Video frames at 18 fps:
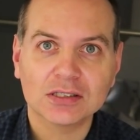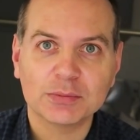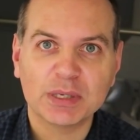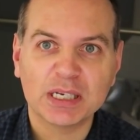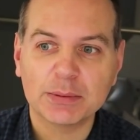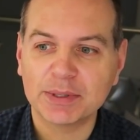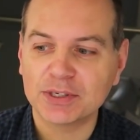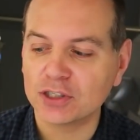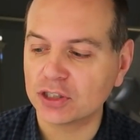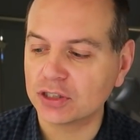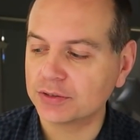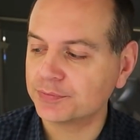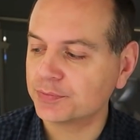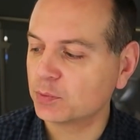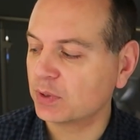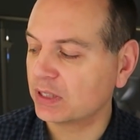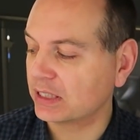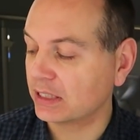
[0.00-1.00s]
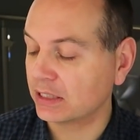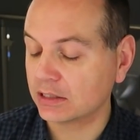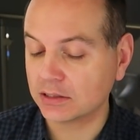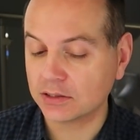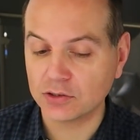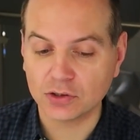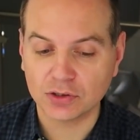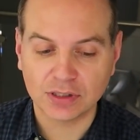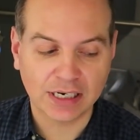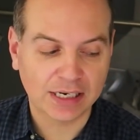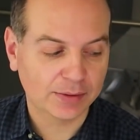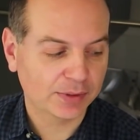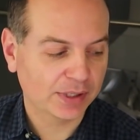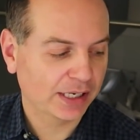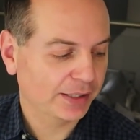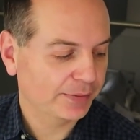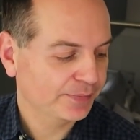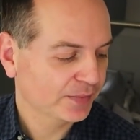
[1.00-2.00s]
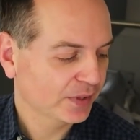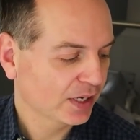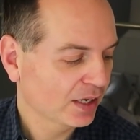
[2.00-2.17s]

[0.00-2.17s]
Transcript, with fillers: Speaking of my journal, well, Nick's just out there.